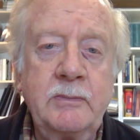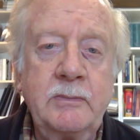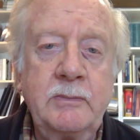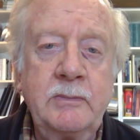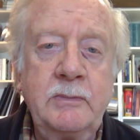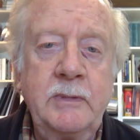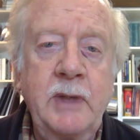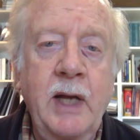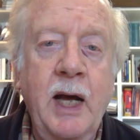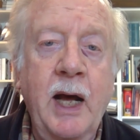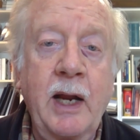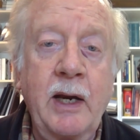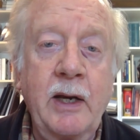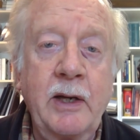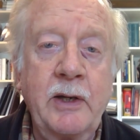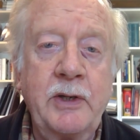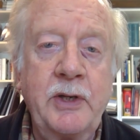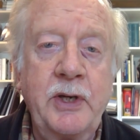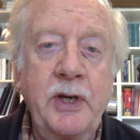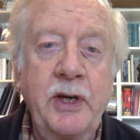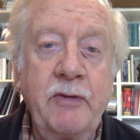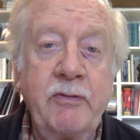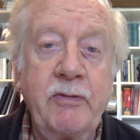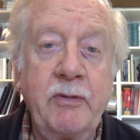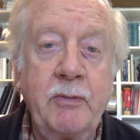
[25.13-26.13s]
not
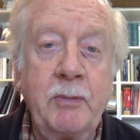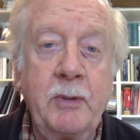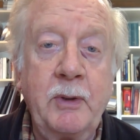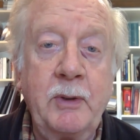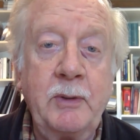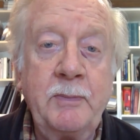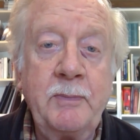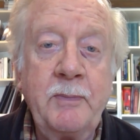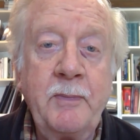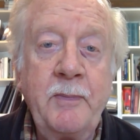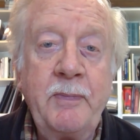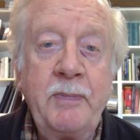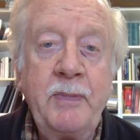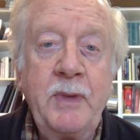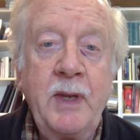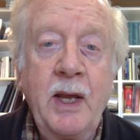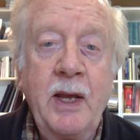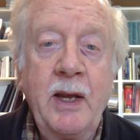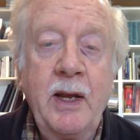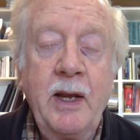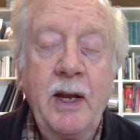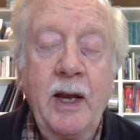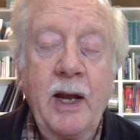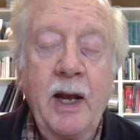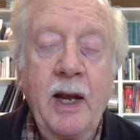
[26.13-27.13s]
achievable.
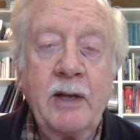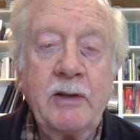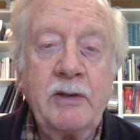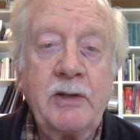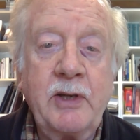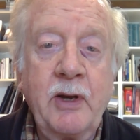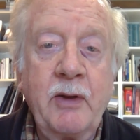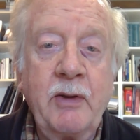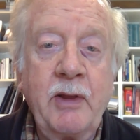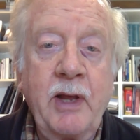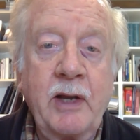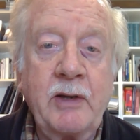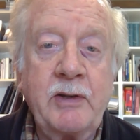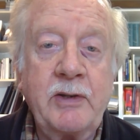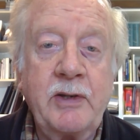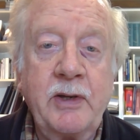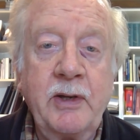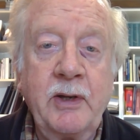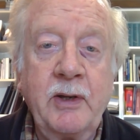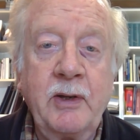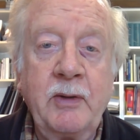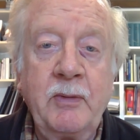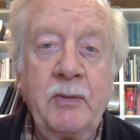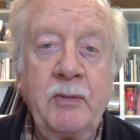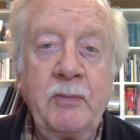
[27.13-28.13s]
And so that's
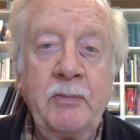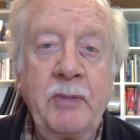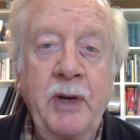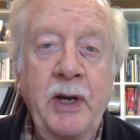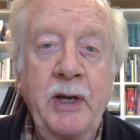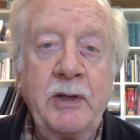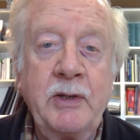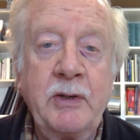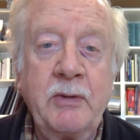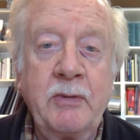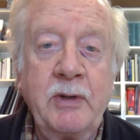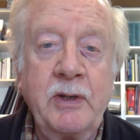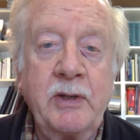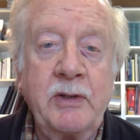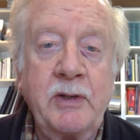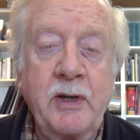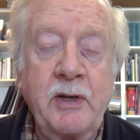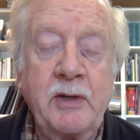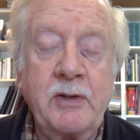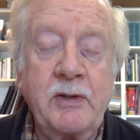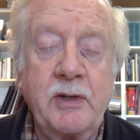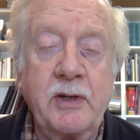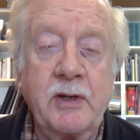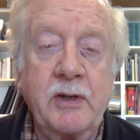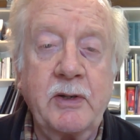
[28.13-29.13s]
still major
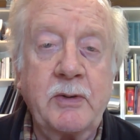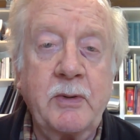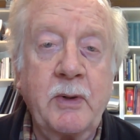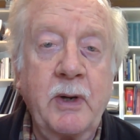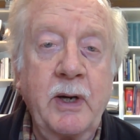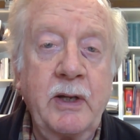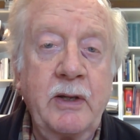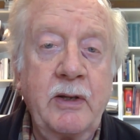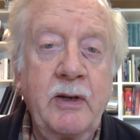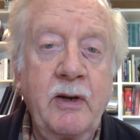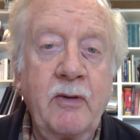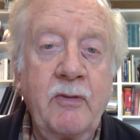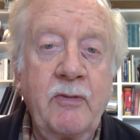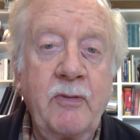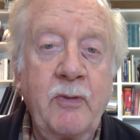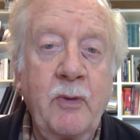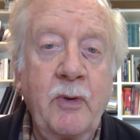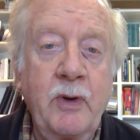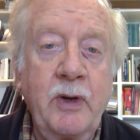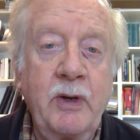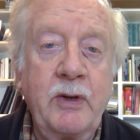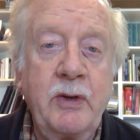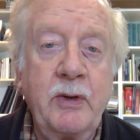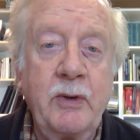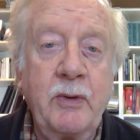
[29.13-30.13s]
resistance right there at
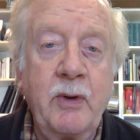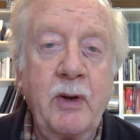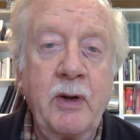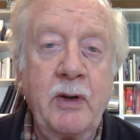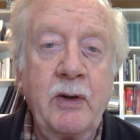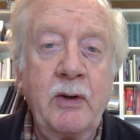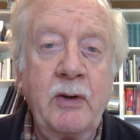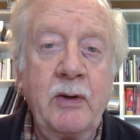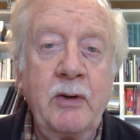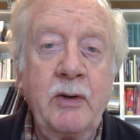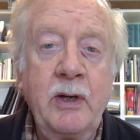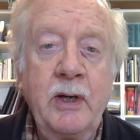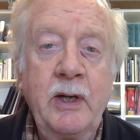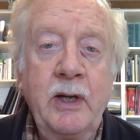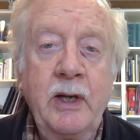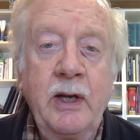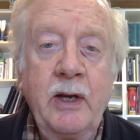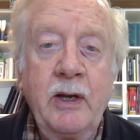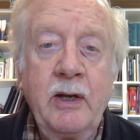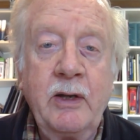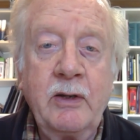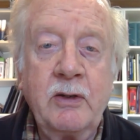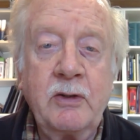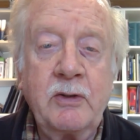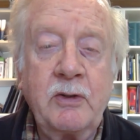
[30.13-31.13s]
4,200.
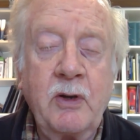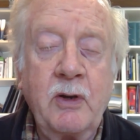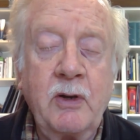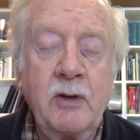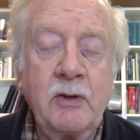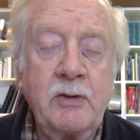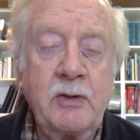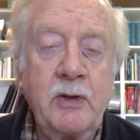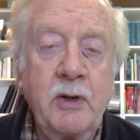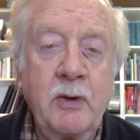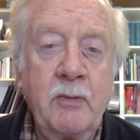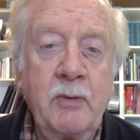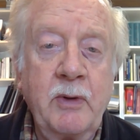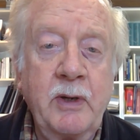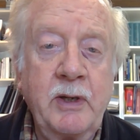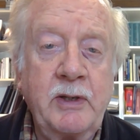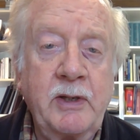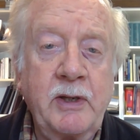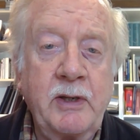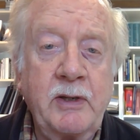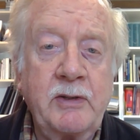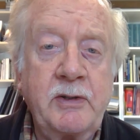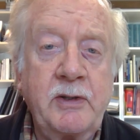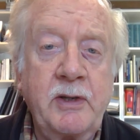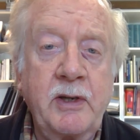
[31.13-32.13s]
There's also
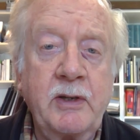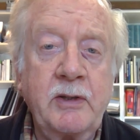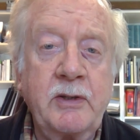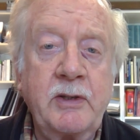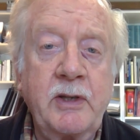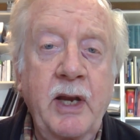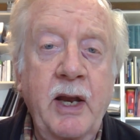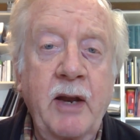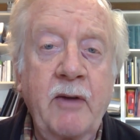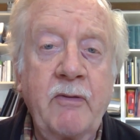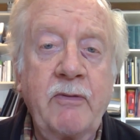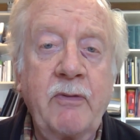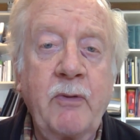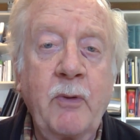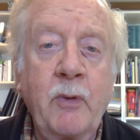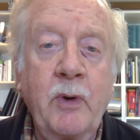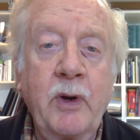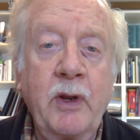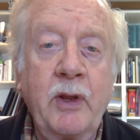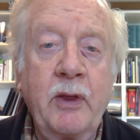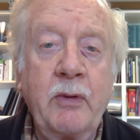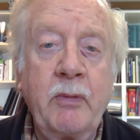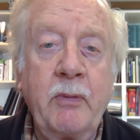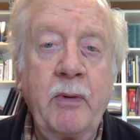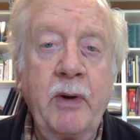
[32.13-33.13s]
resistance at
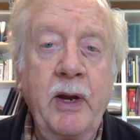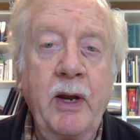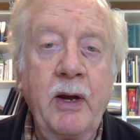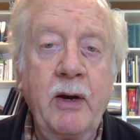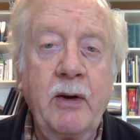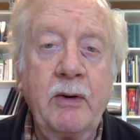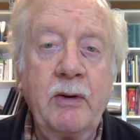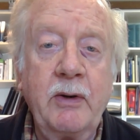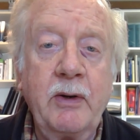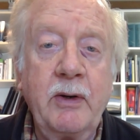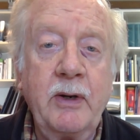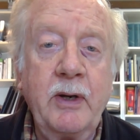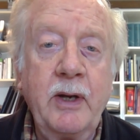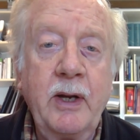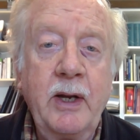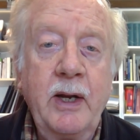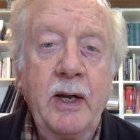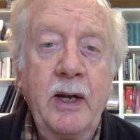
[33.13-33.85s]
4,300.